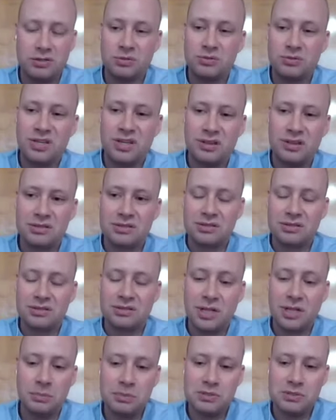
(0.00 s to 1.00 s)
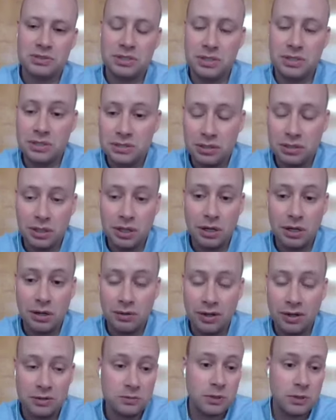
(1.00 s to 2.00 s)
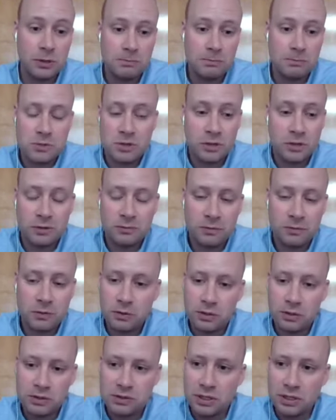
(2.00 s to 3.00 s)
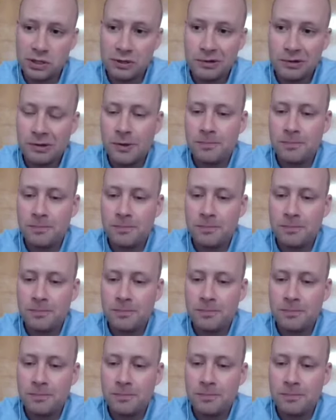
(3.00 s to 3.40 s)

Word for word: So take the steps to get to there. That's what I'm trying to focus on.